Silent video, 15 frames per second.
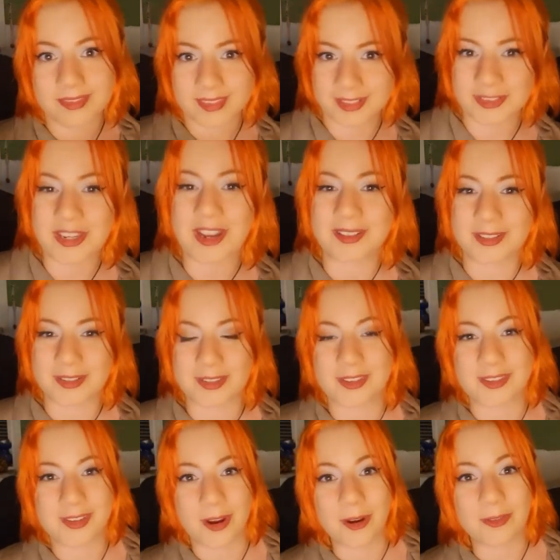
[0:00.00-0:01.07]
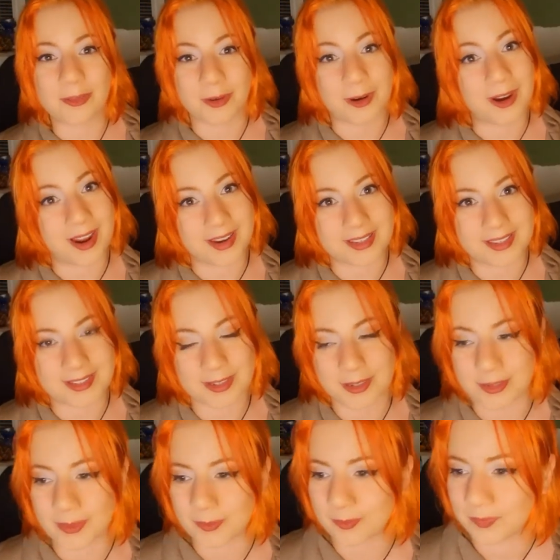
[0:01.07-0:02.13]
the challenges are for our highest
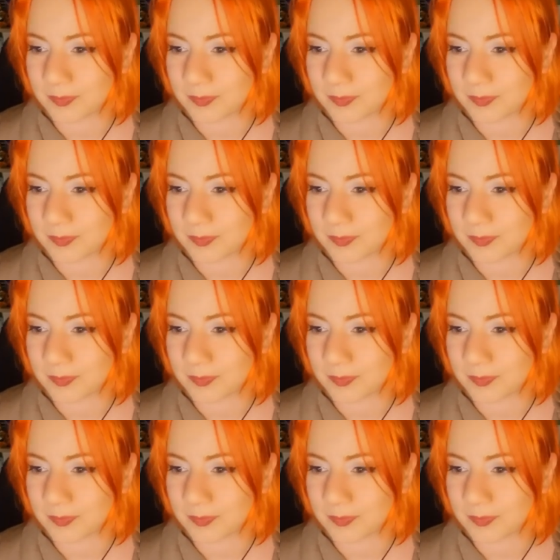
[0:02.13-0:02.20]
good.